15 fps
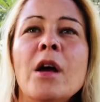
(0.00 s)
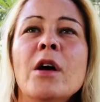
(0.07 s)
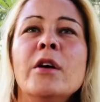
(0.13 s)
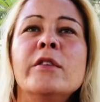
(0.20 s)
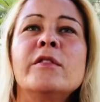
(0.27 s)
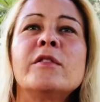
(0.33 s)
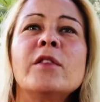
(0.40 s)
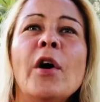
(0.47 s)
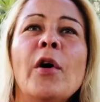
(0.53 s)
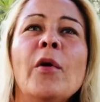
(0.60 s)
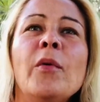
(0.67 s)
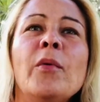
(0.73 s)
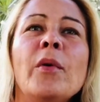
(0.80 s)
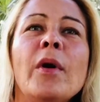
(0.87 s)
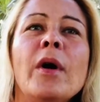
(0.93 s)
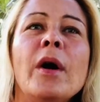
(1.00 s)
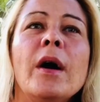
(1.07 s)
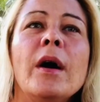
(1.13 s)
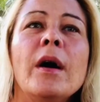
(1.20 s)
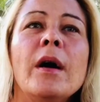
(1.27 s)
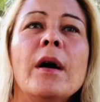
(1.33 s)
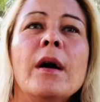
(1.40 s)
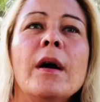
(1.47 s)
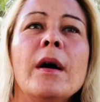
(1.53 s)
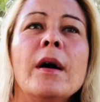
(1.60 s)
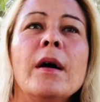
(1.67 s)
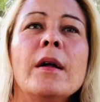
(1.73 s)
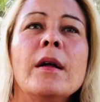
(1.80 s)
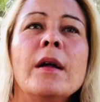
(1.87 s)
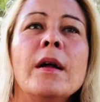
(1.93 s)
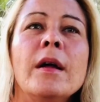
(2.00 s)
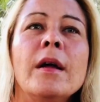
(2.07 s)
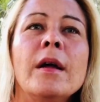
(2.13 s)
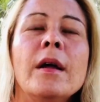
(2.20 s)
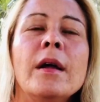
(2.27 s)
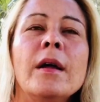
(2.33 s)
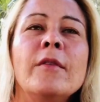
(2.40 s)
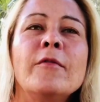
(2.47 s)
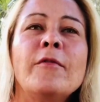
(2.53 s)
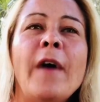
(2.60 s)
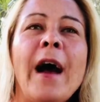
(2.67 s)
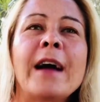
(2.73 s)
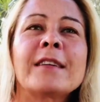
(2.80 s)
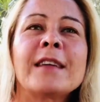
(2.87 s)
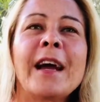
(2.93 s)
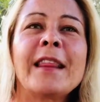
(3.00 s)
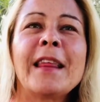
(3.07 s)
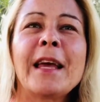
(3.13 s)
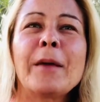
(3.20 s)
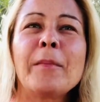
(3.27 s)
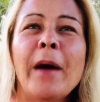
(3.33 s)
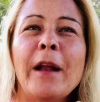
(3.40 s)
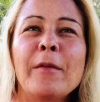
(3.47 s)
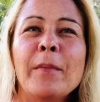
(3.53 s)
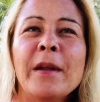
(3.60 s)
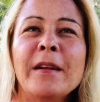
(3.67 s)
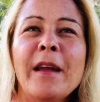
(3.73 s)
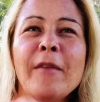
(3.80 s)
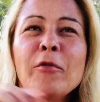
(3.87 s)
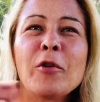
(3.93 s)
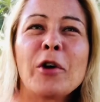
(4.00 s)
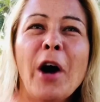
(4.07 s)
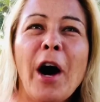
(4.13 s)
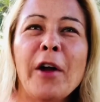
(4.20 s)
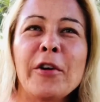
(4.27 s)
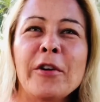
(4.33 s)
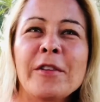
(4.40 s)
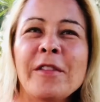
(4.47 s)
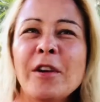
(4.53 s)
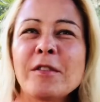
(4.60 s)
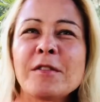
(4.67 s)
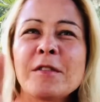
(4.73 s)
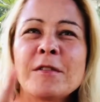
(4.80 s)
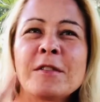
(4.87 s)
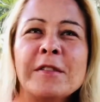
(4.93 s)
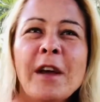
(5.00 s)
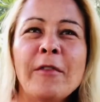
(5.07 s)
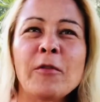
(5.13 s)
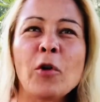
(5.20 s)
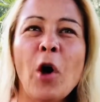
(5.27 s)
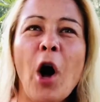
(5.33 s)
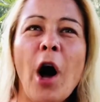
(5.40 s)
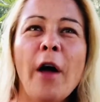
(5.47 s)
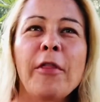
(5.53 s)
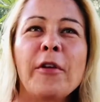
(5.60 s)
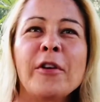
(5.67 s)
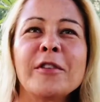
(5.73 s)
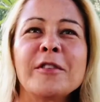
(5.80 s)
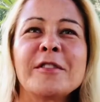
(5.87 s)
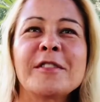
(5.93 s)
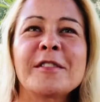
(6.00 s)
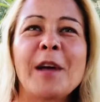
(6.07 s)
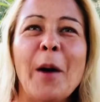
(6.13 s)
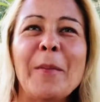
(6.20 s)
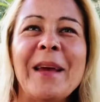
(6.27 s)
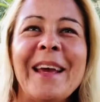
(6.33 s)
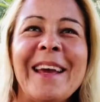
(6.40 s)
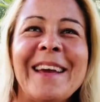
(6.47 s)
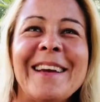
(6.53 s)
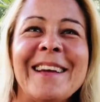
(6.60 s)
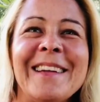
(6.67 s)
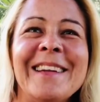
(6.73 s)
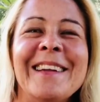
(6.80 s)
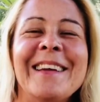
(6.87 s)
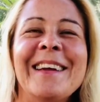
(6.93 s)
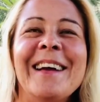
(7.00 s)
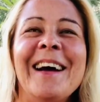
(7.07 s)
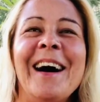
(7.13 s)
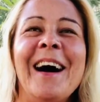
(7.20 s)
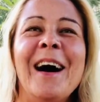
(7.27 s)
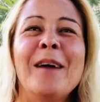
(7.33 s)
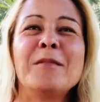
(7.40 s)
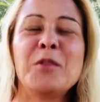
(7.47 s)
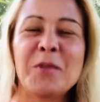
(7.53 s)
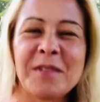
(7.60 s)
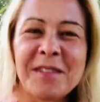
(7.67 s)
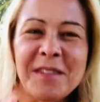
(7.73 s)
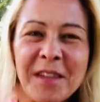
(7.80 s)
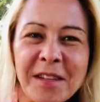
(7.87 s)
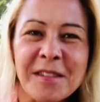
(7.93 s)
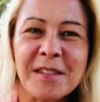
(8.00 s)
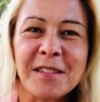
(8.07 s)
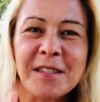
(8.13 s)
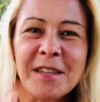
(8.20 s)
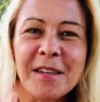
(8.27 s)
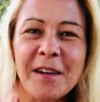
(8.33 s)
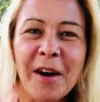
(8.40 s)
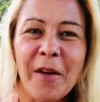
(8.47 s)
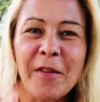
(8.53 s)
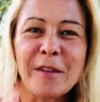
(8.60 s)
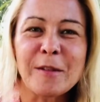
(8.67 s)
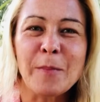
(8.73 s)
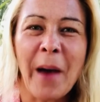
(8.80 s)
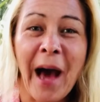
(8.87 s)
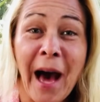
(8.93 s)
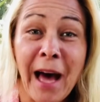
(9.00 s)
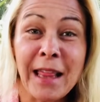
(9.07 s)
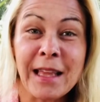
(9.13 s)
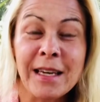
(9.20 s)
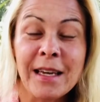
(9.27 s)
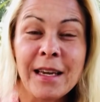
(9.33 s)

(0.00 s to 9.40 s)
So, in fact, I think it might have been Neville Goddard. There's several authors coming in to assist on this path.